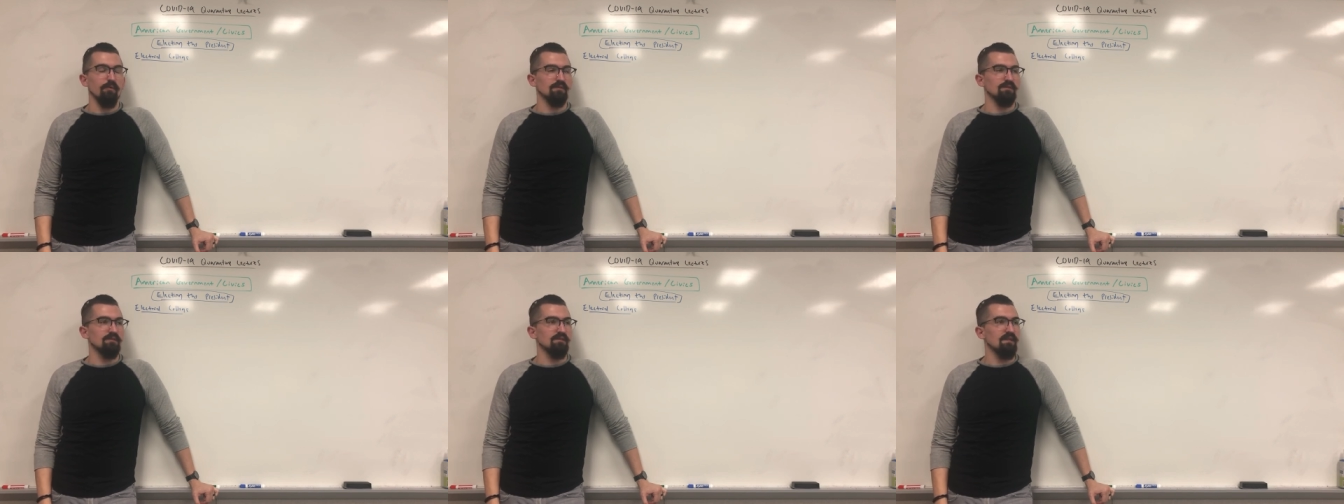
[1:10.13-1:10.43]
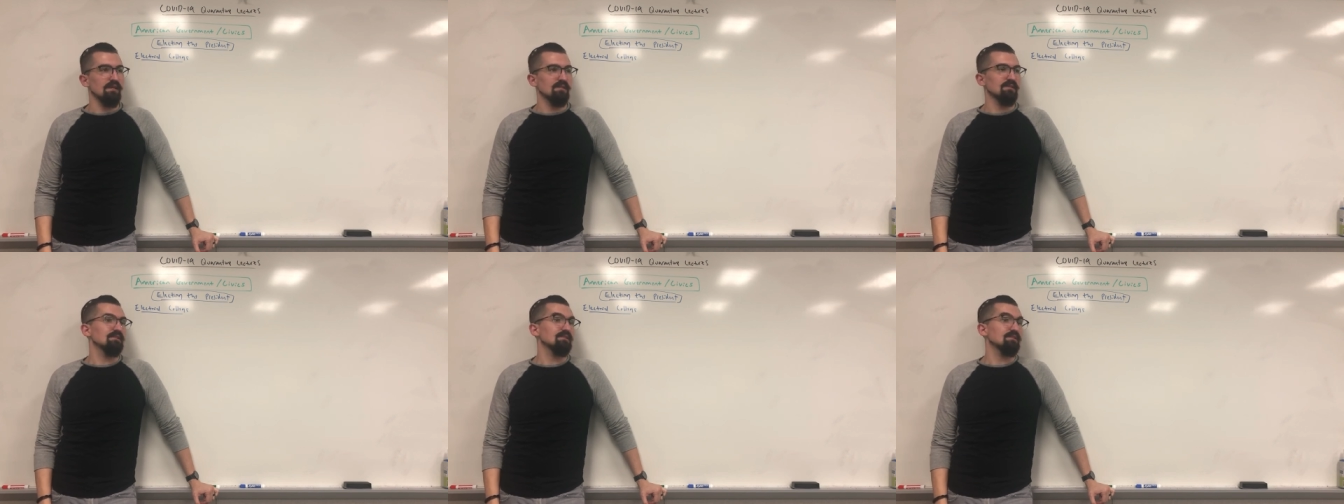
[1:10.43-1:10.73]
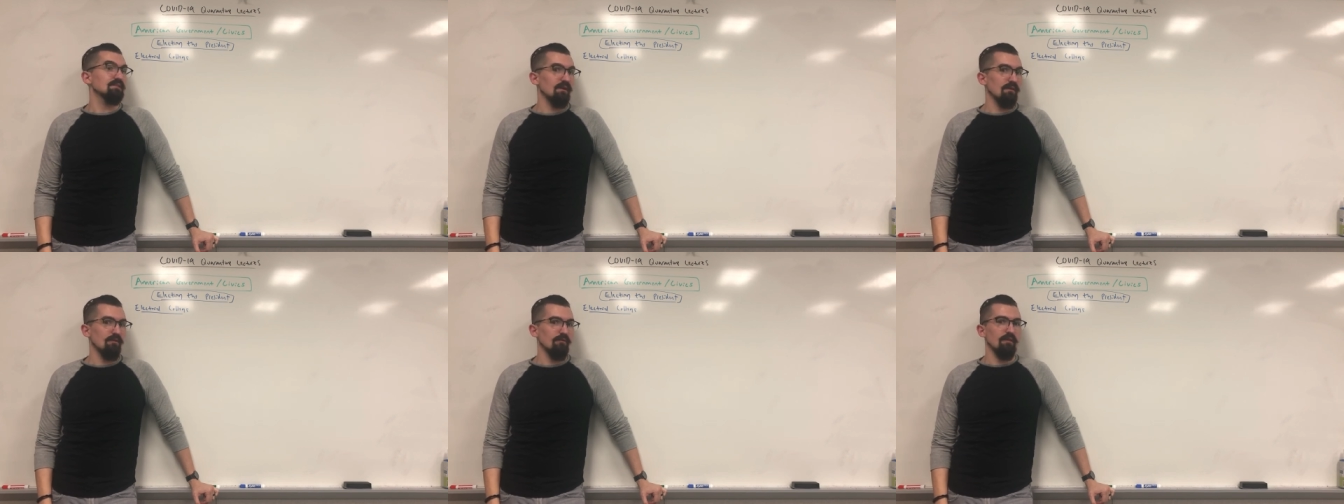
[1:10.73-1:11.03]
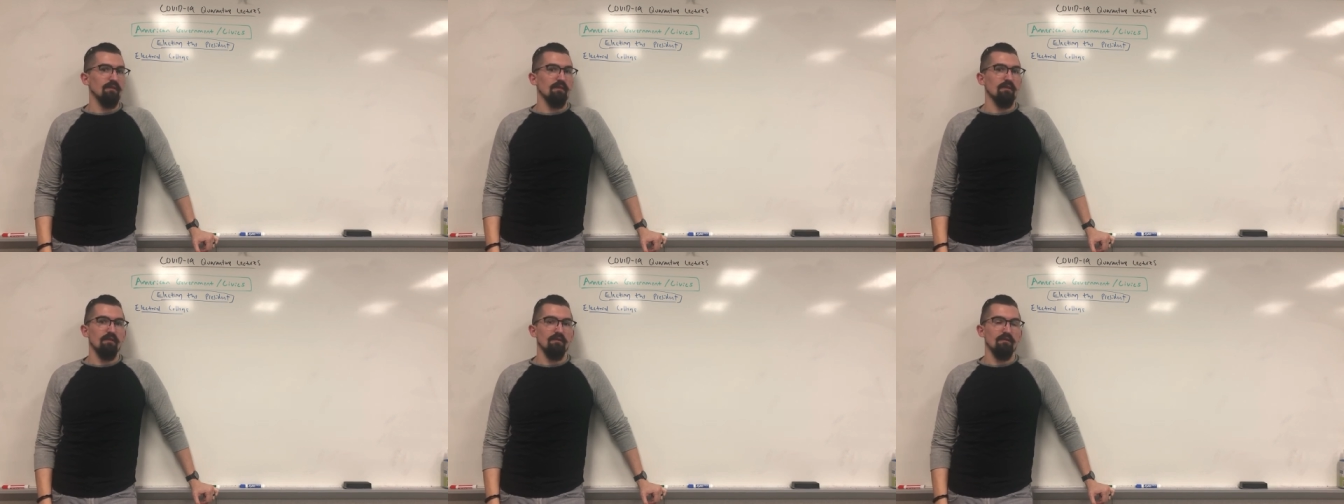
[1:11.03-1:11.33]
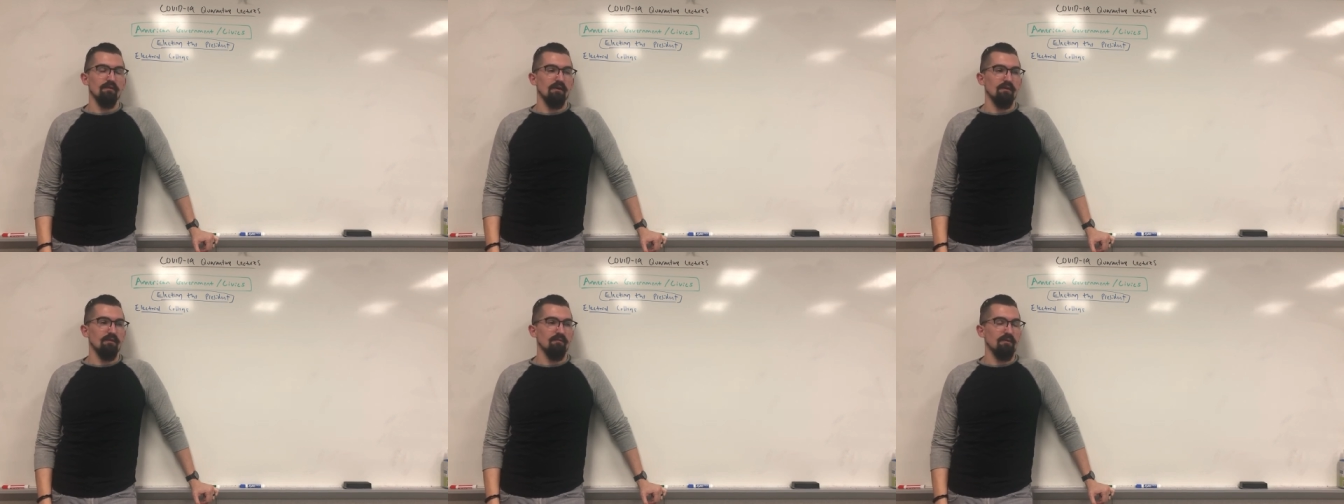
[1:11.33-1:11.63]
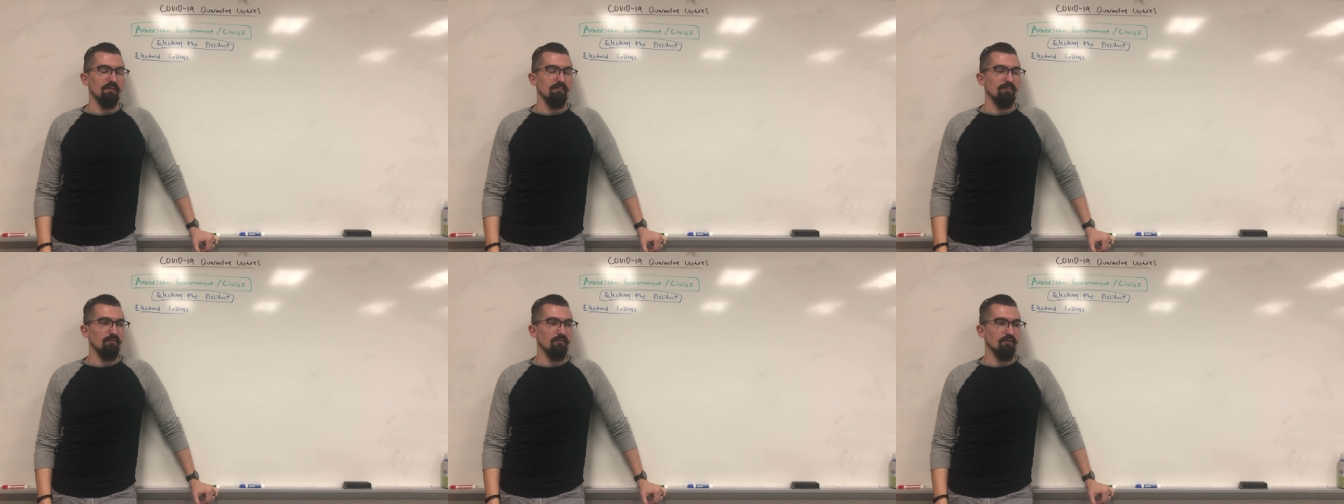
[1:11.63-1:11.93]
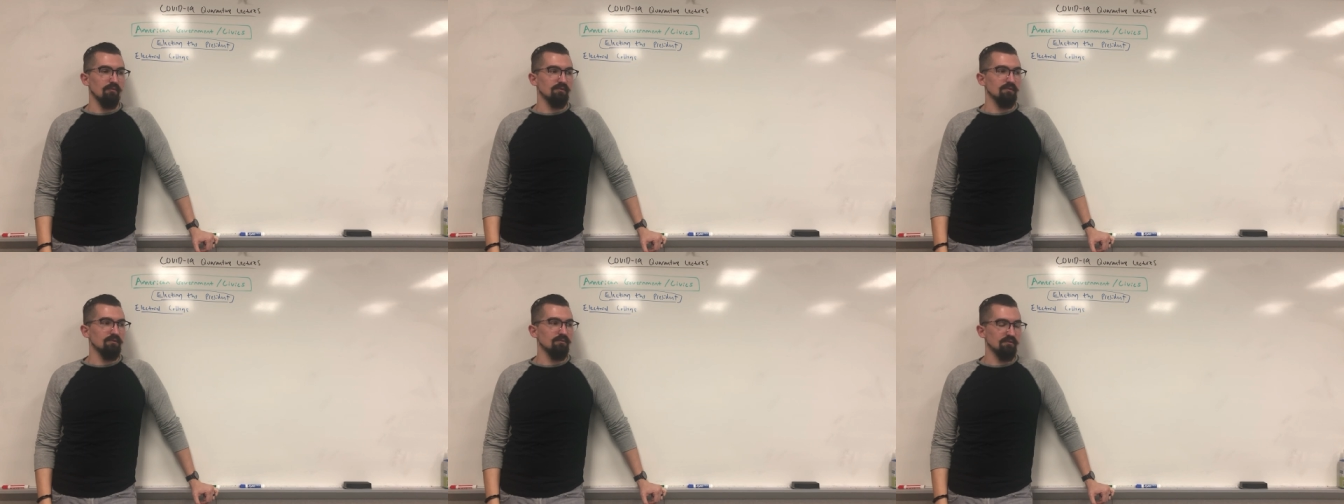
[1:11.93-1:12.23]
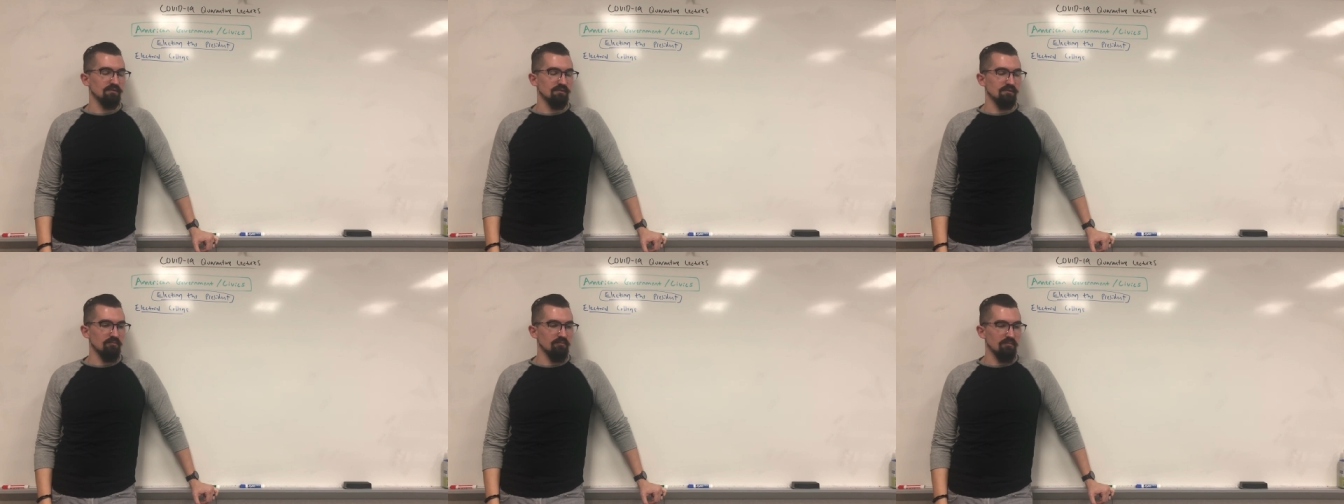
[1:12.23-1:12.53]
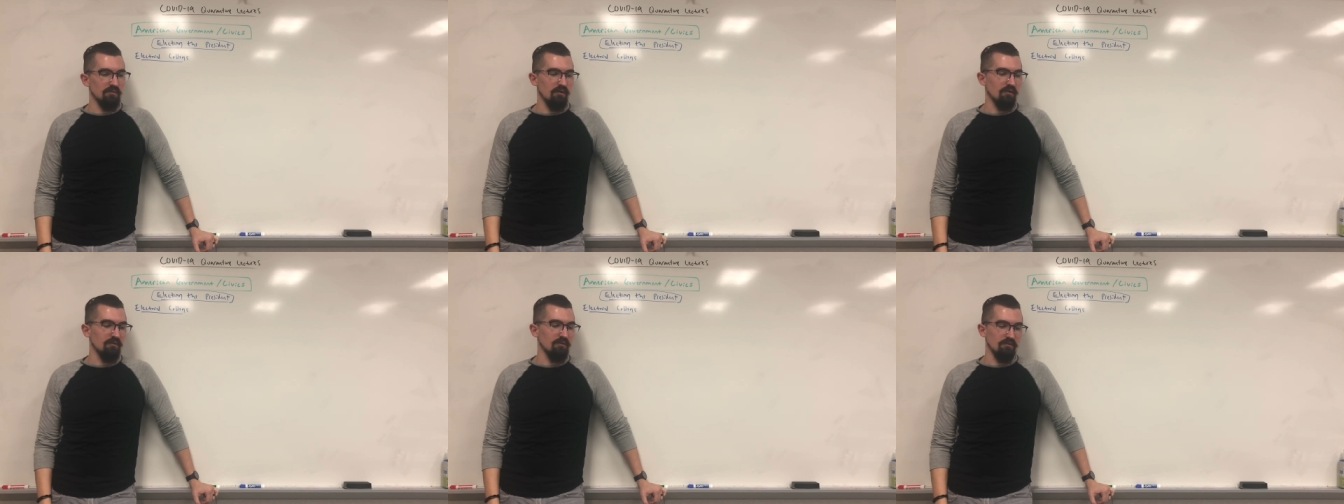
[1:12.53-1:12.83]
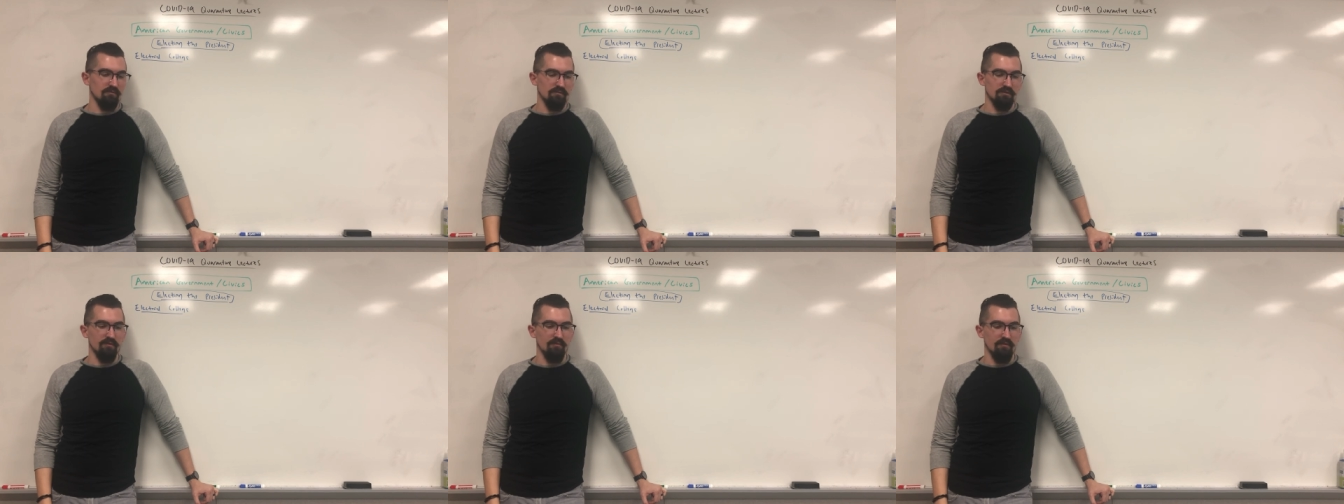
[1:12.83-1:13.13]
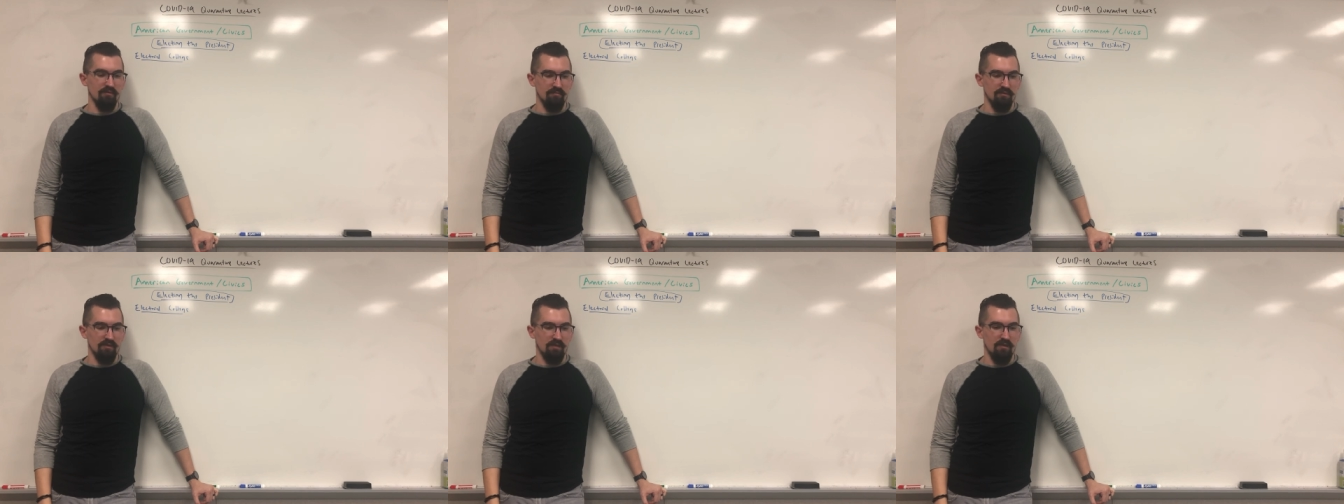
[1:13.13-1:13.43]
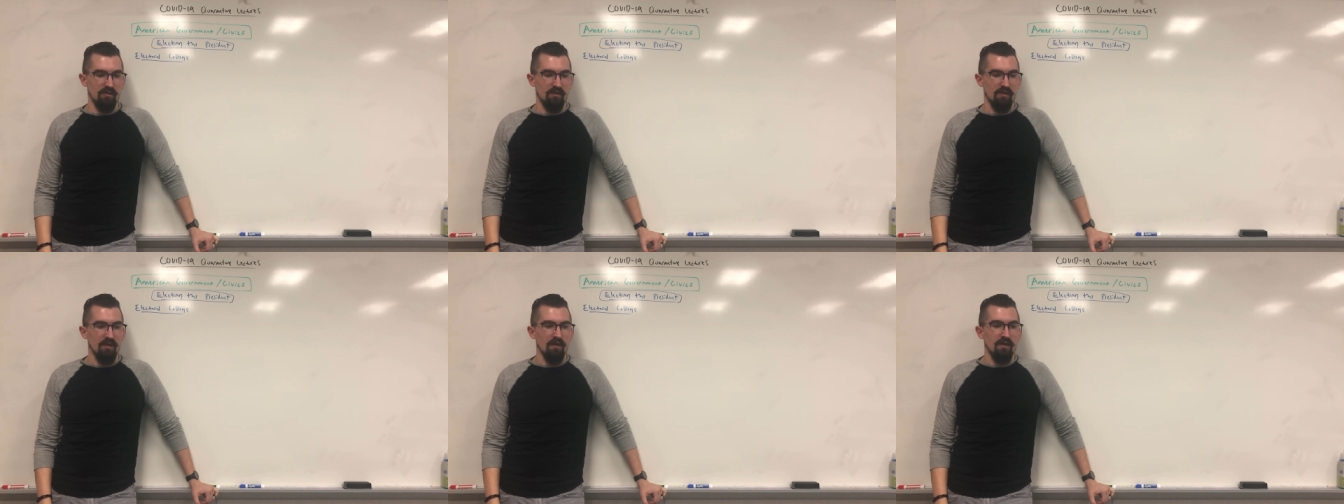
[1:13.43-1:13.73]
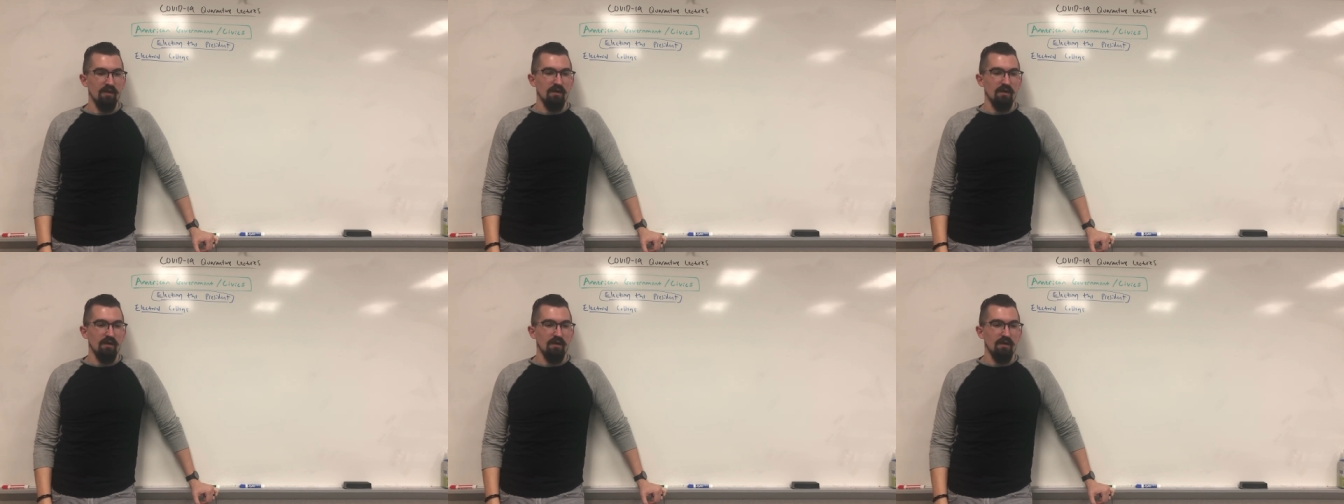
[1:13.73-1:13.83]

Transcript: It wasn't necessarily that they thought people were too stupid, although some of them did,